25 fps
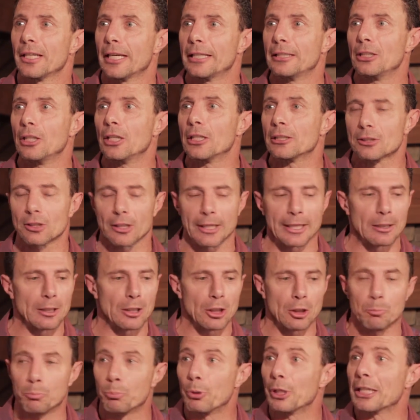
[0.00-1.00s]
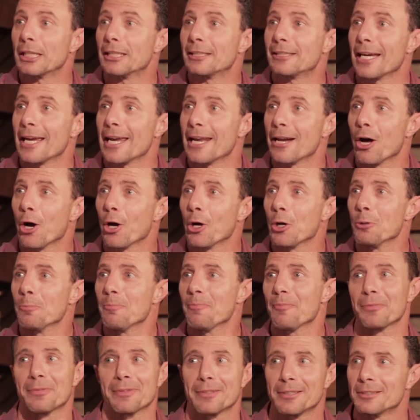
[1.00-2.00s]
And it's like you bring a date
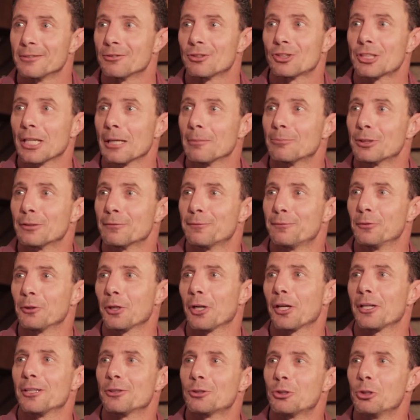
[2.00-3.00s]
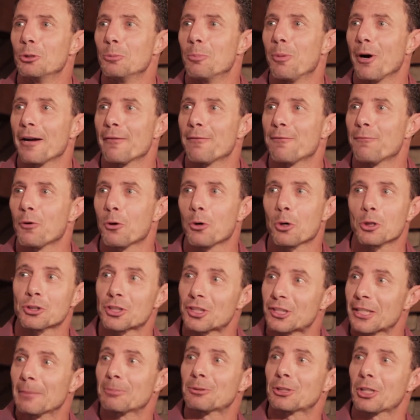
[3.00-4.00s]
home, stubs her foot on a 2x4,
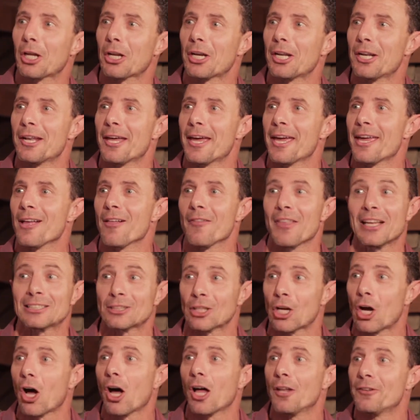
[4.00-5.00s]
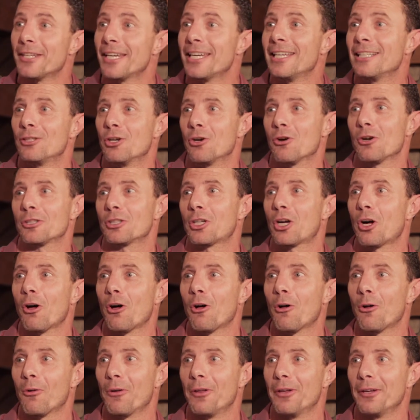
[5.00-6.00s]
steps on a nail, that's a hot date going cold.